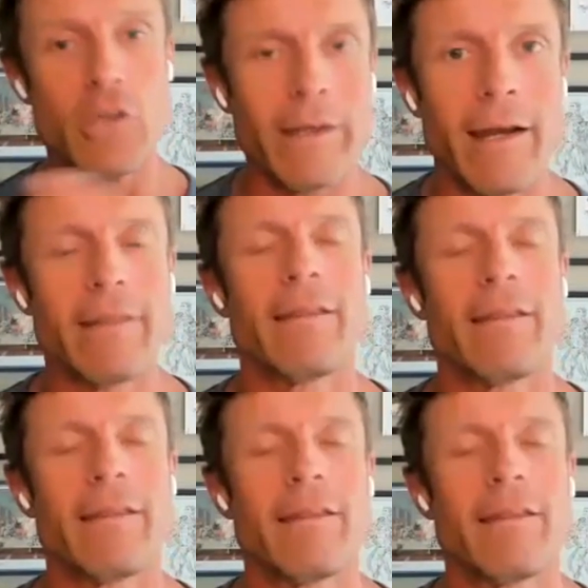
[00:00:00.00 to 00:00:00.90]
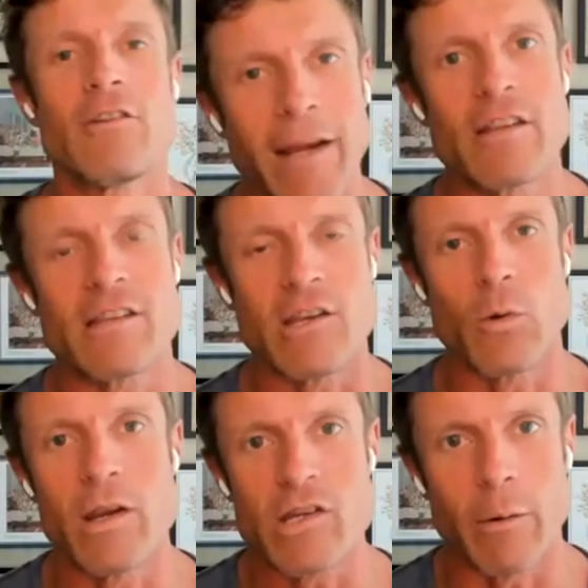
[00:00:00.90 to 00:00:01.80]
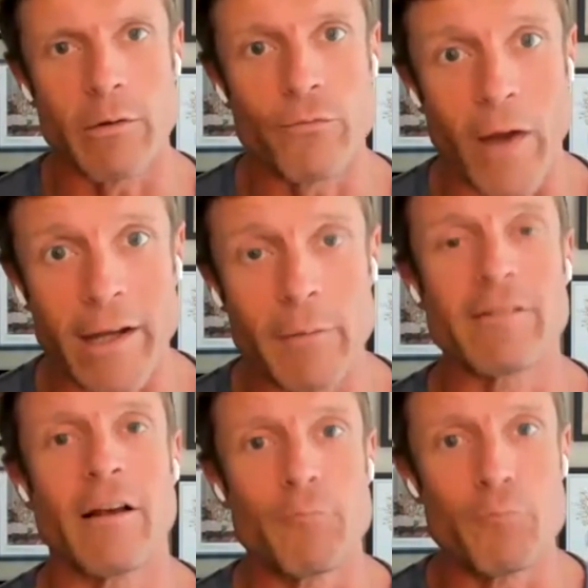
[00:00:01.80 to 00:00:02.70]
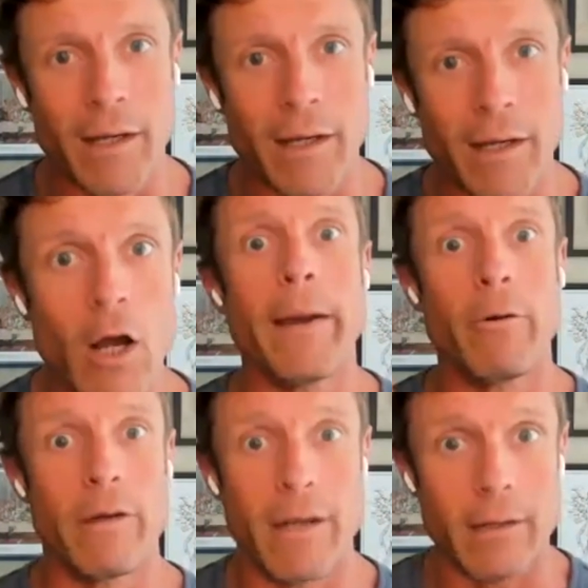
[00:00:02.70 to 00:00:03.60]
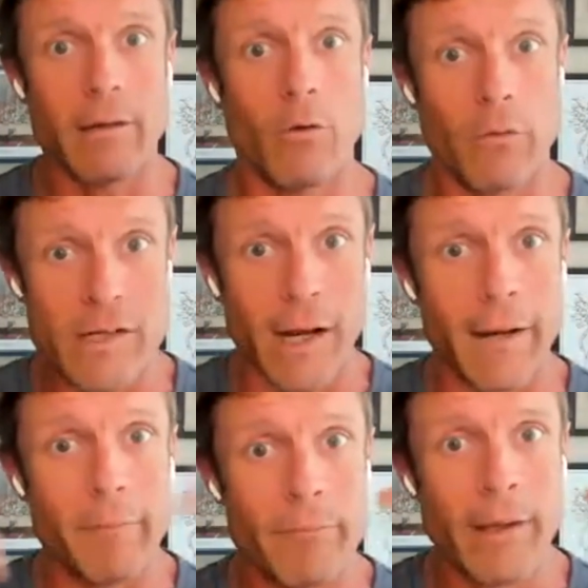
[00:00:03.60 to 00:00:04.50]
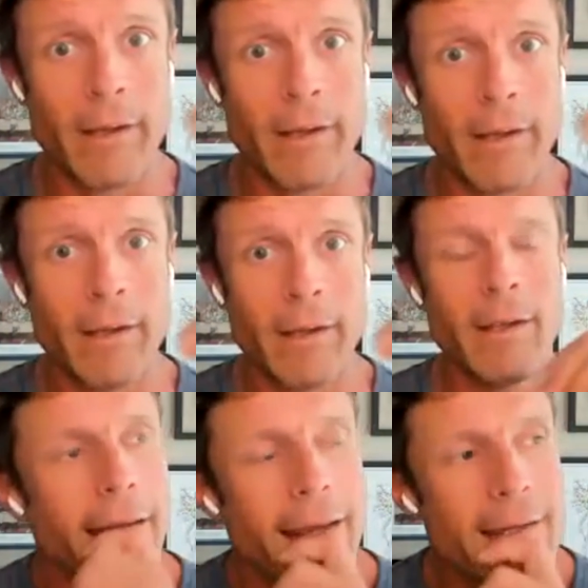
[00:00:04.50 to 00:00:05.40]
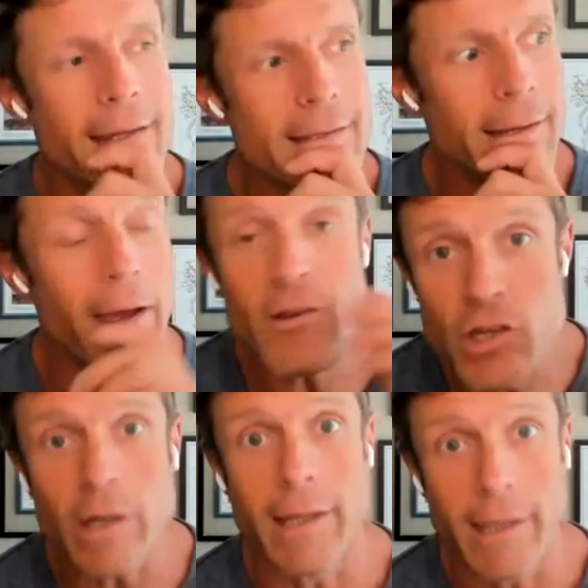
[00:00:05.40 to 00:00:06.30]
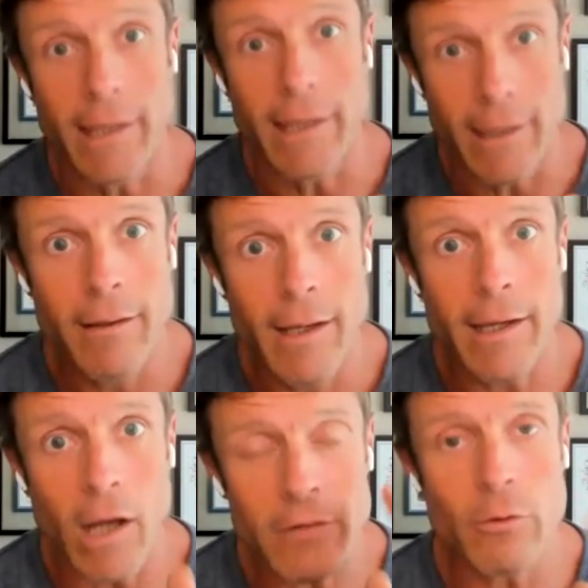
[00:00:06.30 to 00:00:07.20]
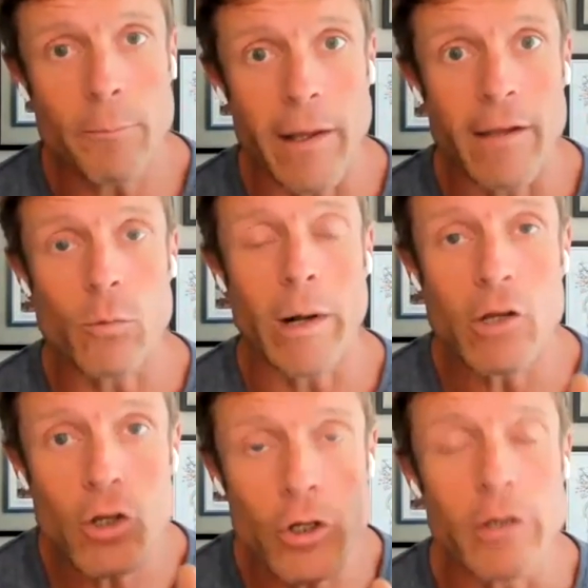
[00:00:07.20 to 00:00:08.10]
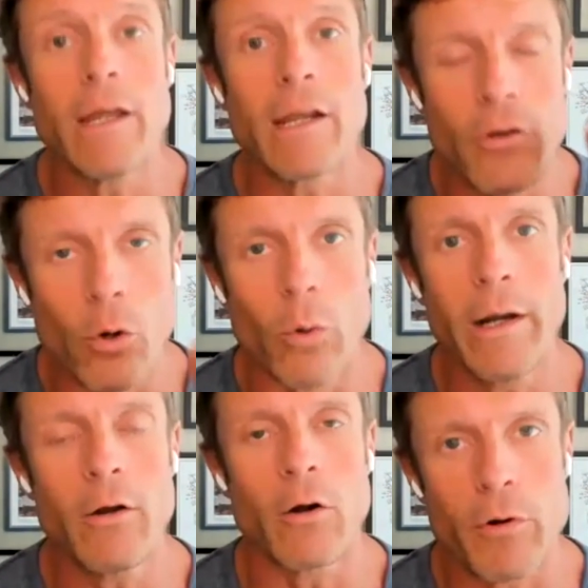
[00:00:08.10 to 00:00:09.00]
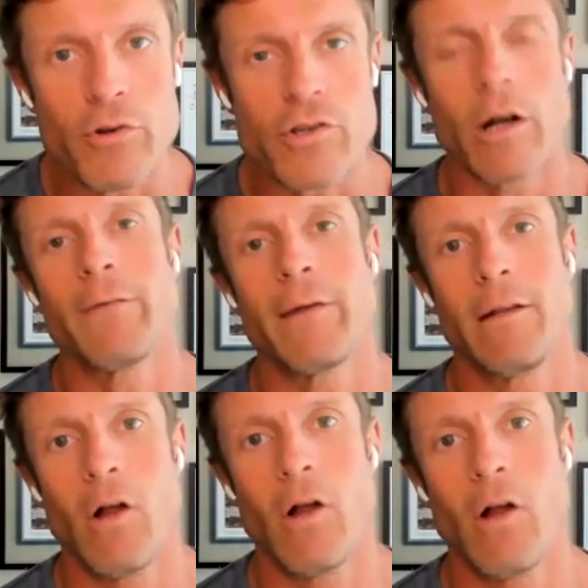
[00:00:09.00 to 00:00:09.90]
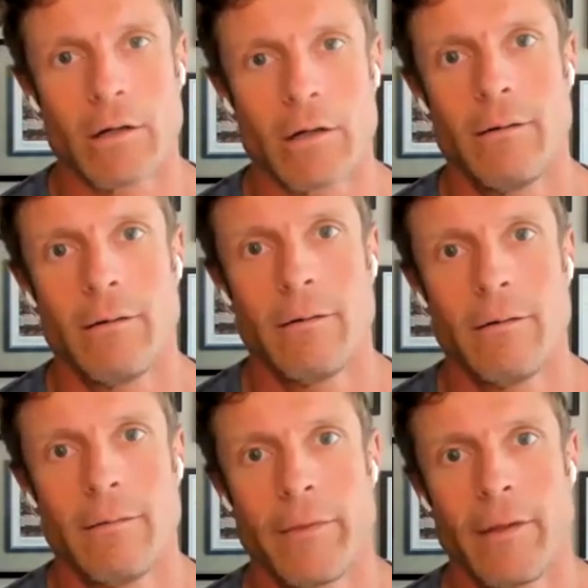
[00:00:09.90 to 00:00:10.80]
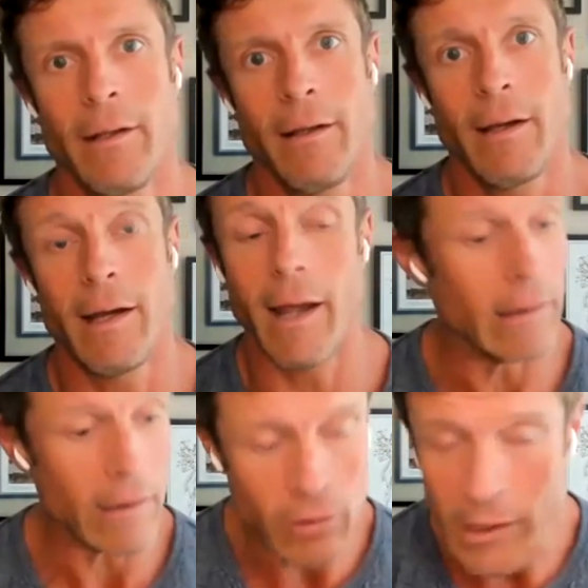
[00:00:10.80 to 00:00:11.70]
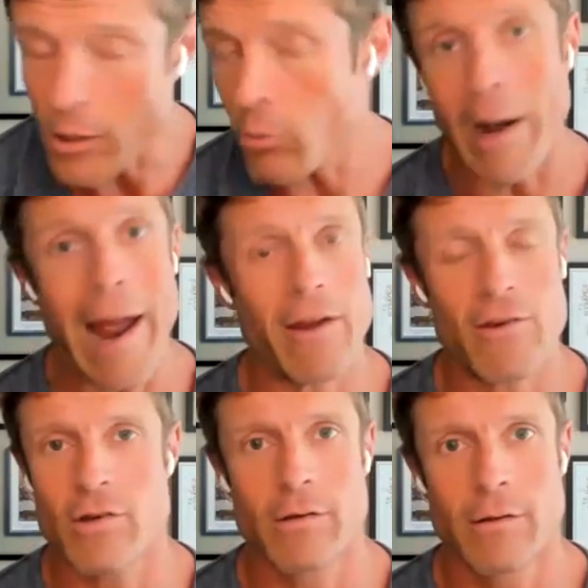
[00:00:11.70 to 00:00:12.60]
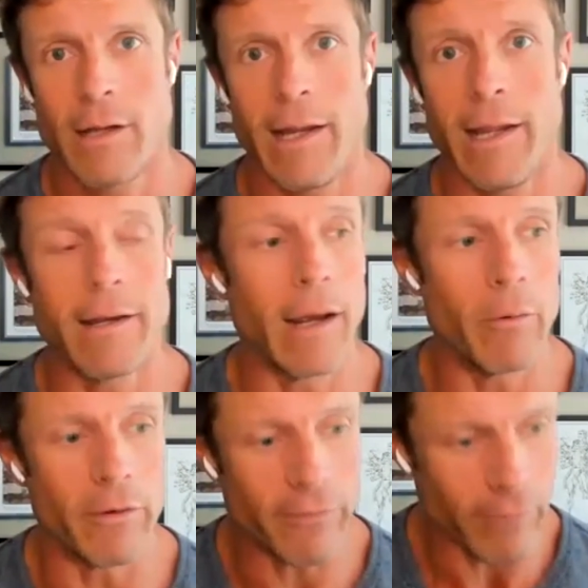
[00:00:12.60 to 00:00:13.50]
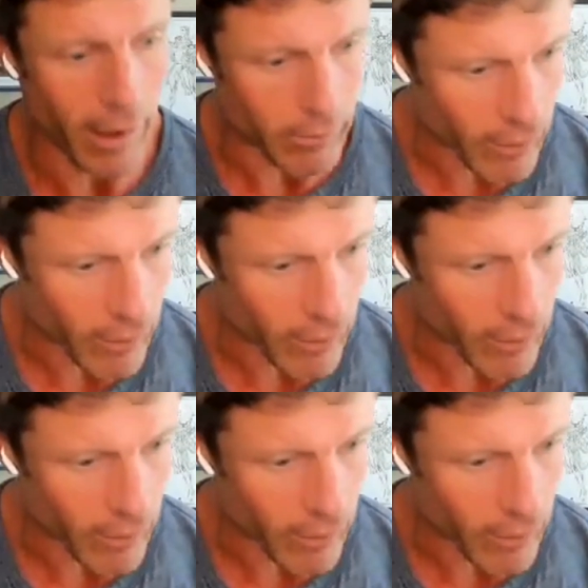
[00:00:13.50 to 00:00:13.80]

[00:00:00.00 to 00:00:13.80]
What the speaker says: doing anything to change the situation I was finding myself being compounded in over time. And eventually it got to a place where I couldn't ignore it or push it off any longer. I literally crashed and I was